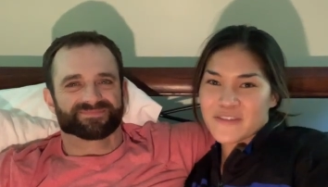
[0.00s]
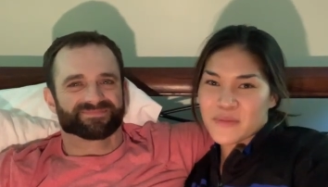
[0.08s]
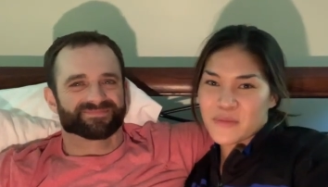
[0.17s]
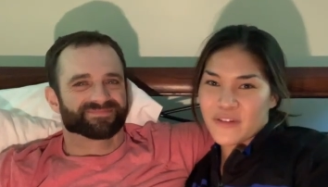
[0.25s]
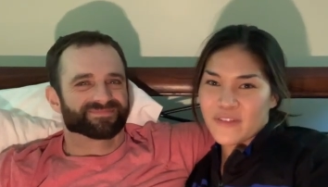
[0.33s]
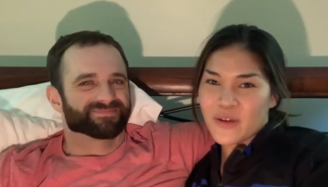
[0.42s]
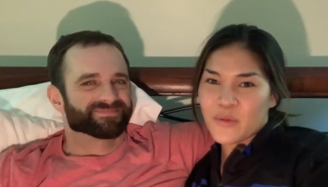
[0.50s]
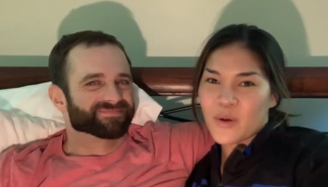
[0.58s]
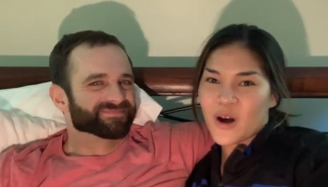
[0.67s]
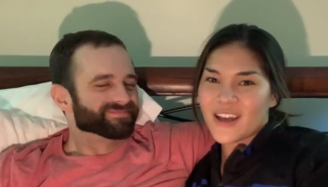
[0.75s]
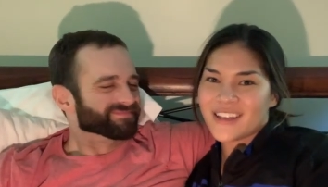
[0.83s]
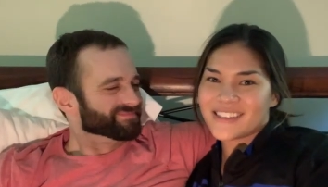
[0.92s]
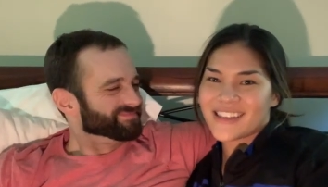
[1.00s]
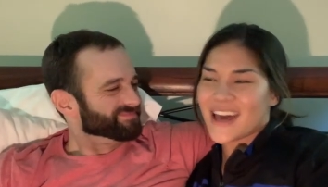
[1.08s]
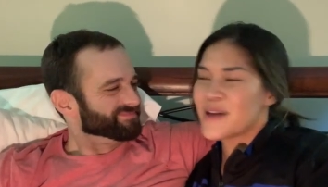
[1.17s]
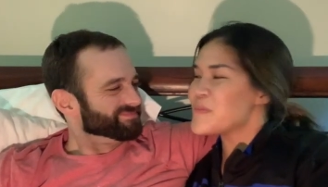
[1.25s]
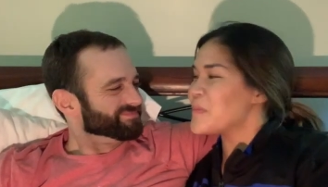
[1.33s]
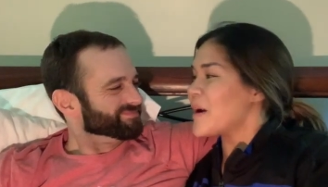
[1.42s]
Speaker 1: of the movie was
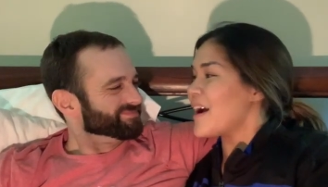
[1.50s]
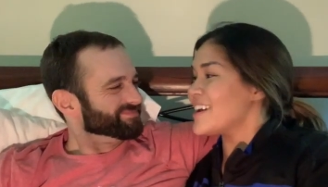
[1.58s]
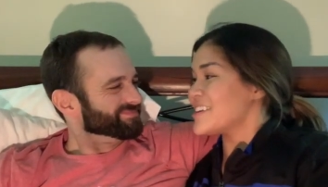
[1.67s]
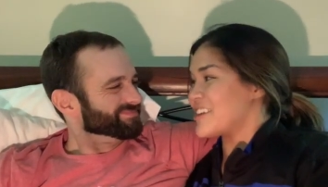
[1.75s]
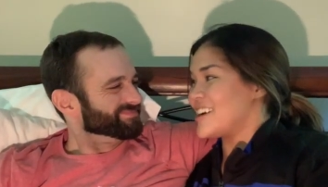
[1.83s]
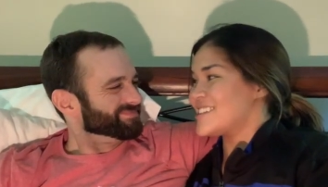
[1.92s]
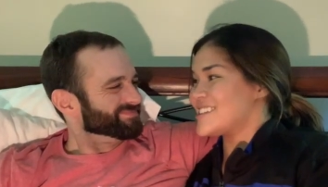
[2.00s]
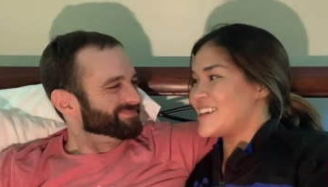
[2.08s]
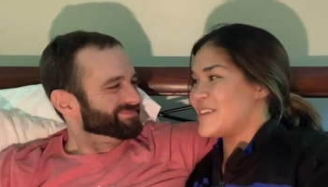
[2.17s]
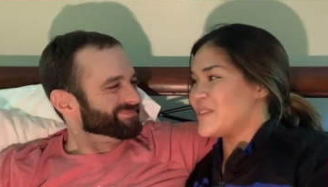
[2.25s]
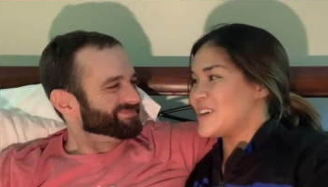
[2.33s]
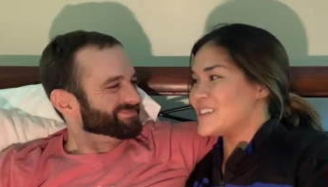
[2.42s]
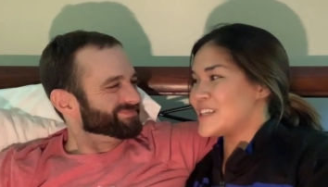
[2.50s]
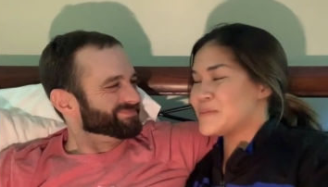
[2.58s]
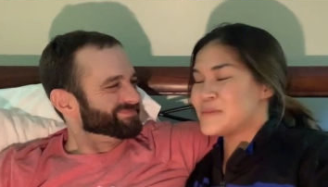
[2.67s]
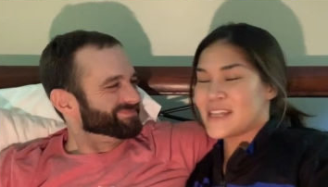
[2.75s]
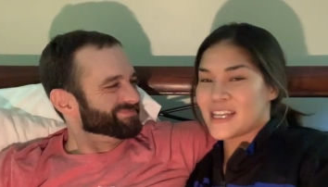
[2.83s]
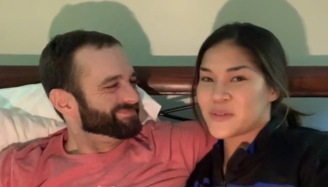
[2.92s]
that Bryan Cranston was
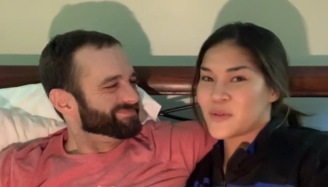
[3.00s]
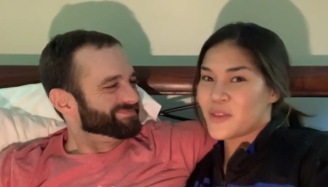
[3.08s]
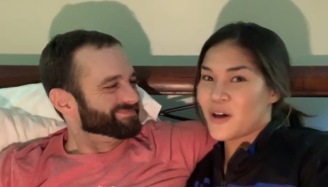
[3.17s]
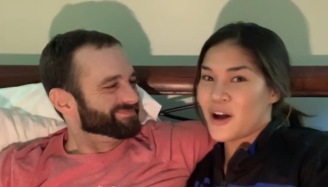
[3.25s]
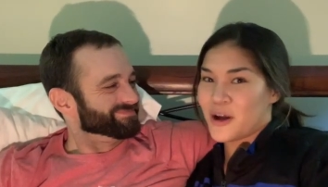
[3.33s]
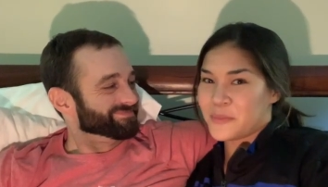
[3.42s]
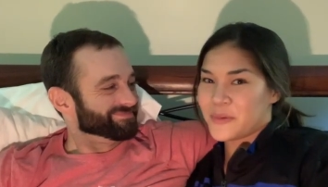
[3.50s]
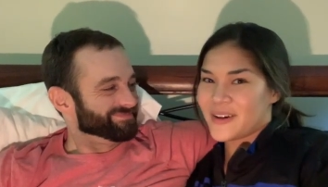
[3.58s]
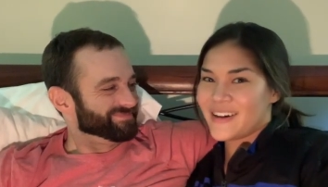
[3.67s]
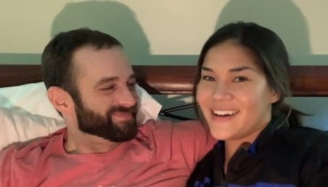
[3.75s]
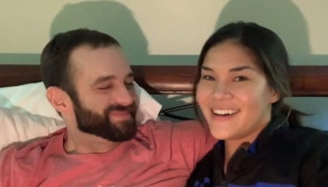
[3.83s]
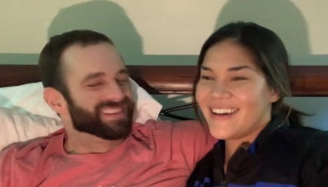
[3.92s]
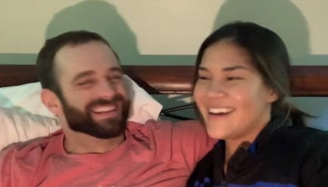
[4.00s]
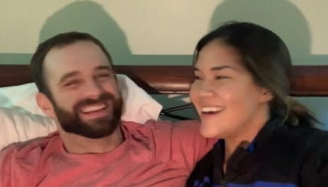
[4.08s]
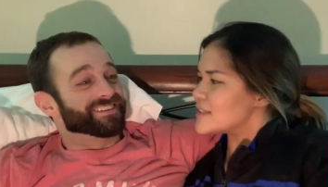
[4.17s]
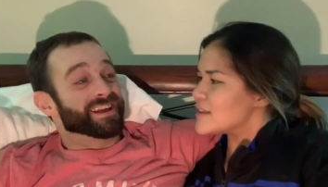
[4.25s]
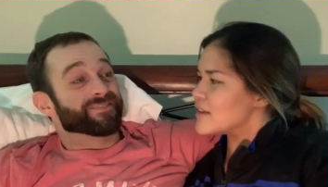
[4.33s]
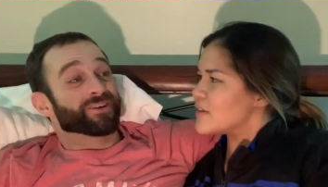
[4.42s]
obsessed with opera.
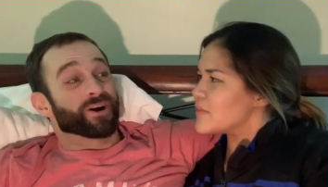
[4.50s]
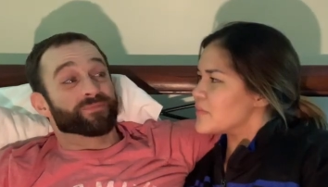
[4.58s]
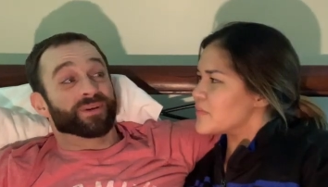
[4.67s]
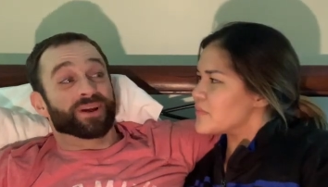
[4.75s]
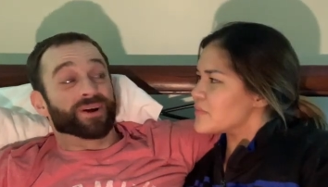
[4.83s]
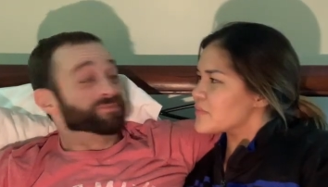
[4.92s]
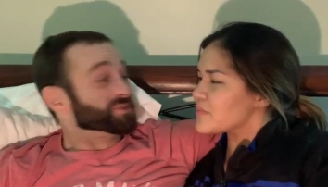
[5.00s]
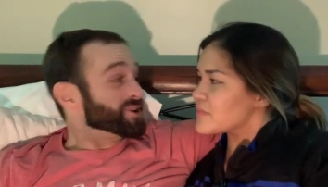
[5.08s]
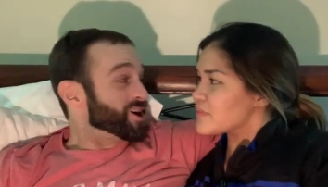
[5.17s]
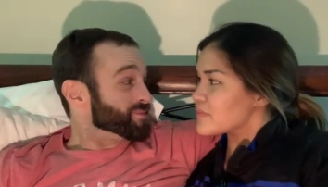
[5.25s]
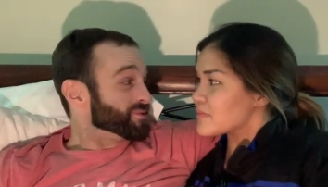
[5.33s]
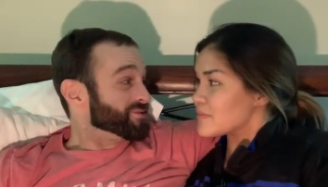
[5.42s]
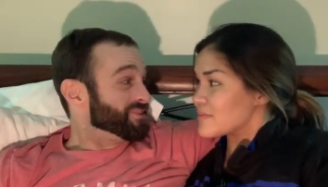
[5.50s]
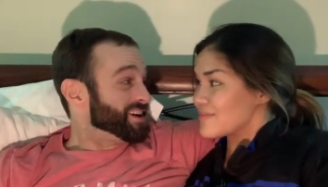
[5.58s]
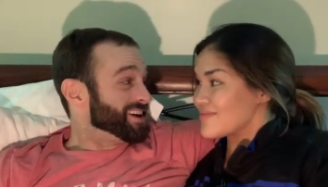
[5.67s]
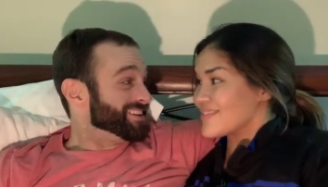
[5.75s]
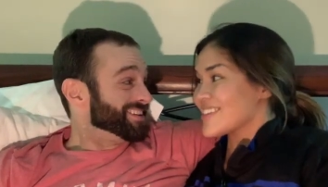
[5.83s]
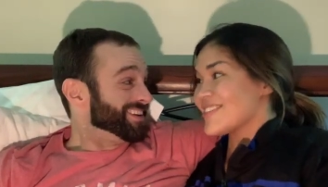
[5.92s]
Speaker 2: Kevin Hart becomes an opera
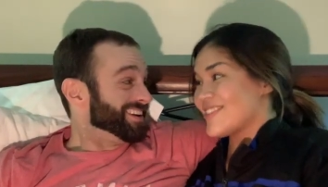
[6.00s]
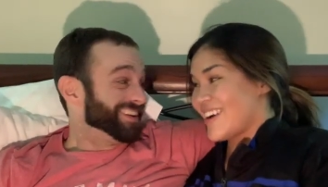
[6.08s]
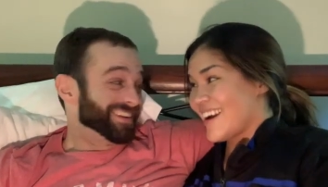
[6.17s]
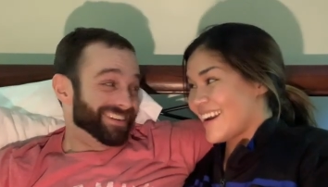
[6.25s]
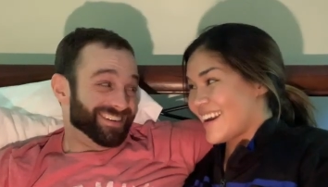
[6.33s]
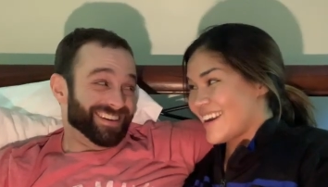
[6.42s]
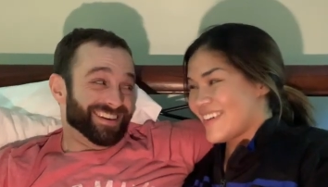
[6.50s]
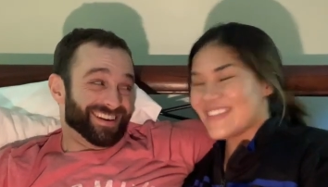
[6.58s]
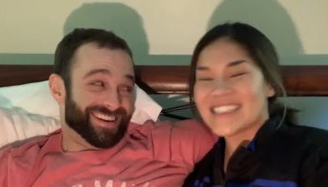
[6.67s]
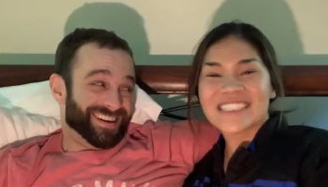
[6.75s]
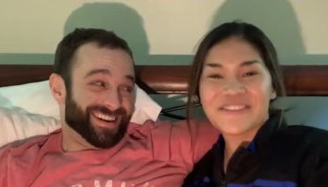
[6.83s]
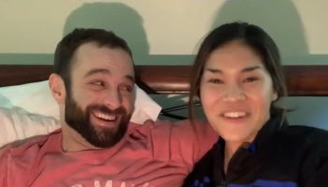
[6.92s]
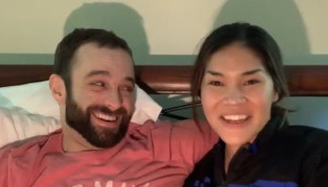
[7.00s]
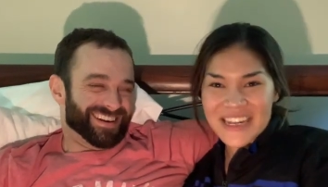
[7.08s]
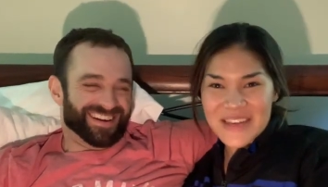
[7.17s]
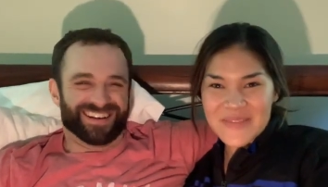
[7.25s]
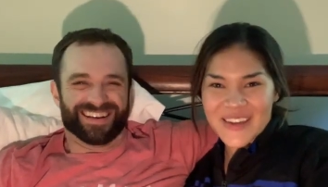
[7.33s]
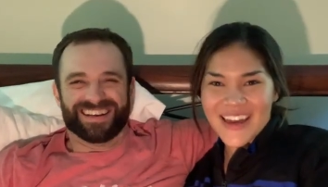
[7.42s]
fan.
Speaker 1: Right, which yeah. is
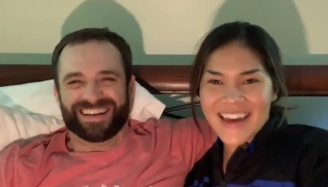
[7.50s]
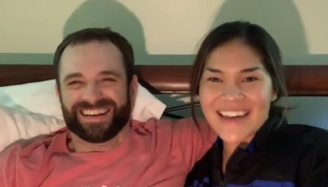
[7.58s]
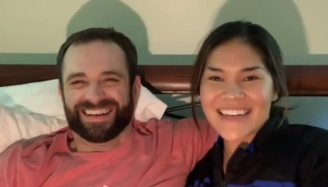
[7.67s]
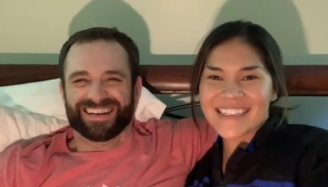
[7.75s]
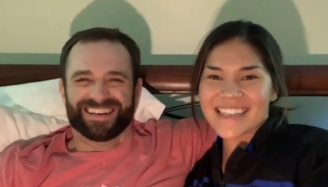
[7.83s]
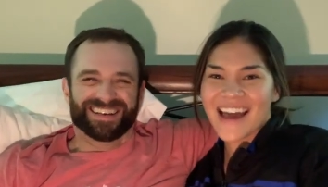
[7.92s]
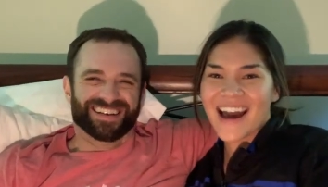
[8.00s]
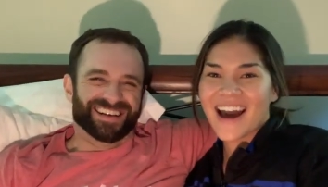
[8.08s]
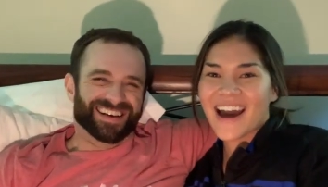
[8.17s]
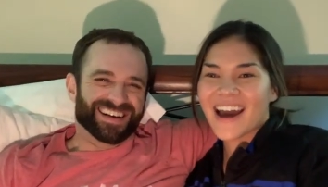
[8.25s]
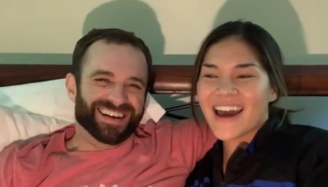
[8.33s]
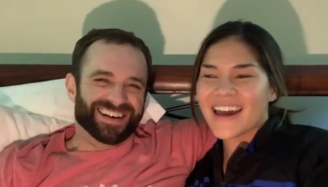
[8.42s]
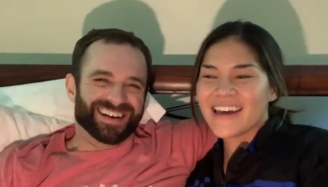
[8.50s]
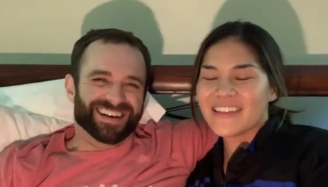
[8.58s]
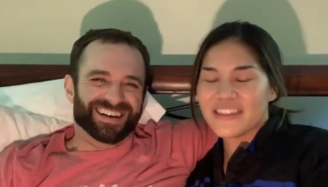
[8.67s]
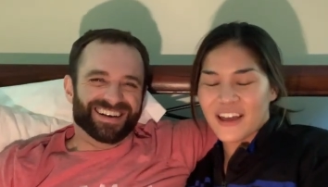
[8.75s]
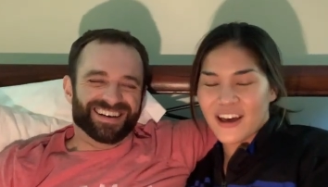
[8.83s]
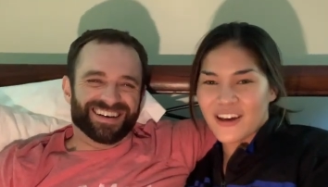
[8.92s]
funny because I
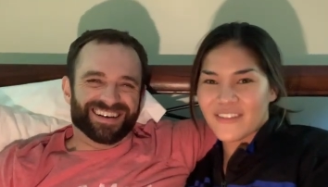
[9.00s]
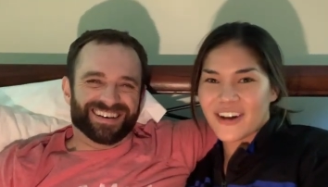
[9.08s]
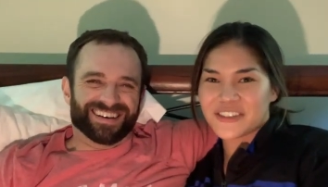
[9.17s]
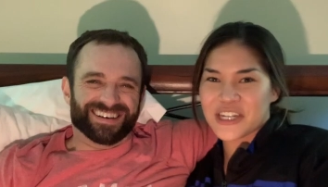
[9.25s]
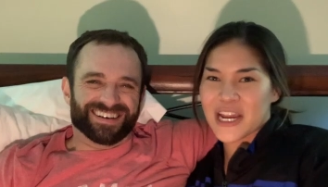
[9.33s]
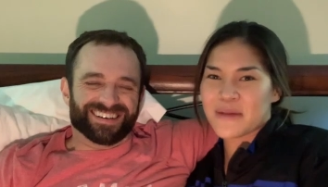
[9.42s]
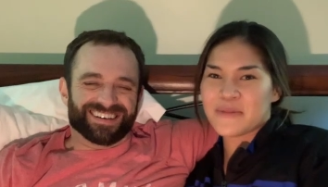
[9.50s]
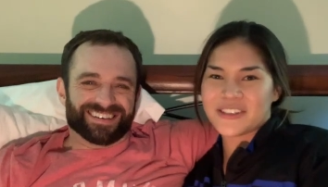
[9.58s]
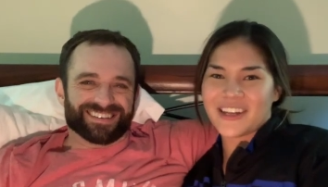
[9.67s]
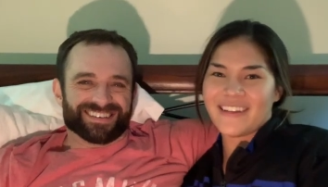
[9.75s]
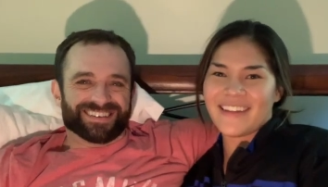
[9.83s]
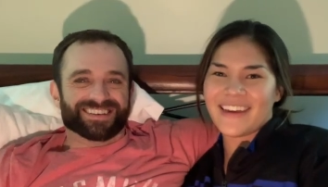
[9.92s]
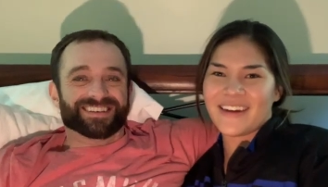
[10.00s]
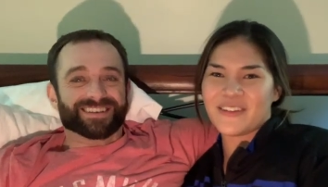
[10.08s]
love Andrea Bocelli